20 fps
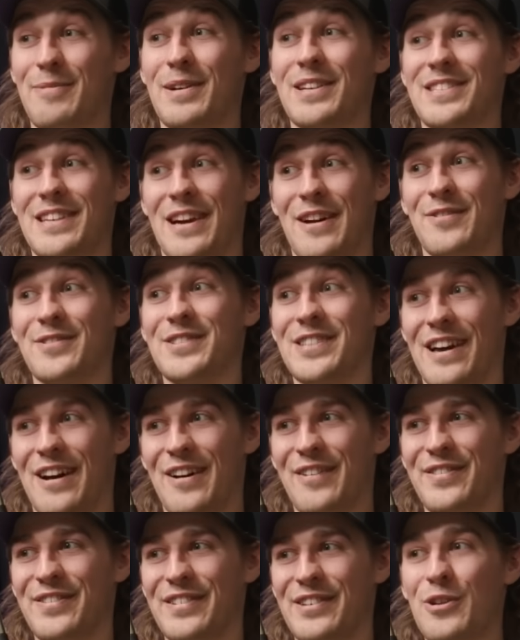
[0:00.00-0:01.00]

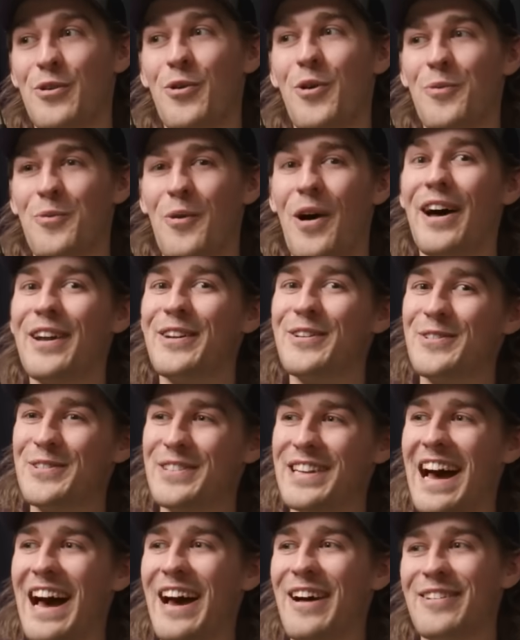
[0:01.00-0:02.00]
myself, knowing what I know
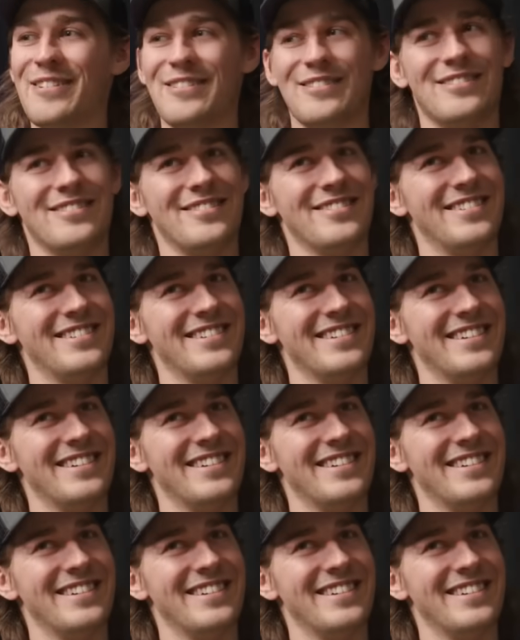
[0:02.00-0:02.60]
now, it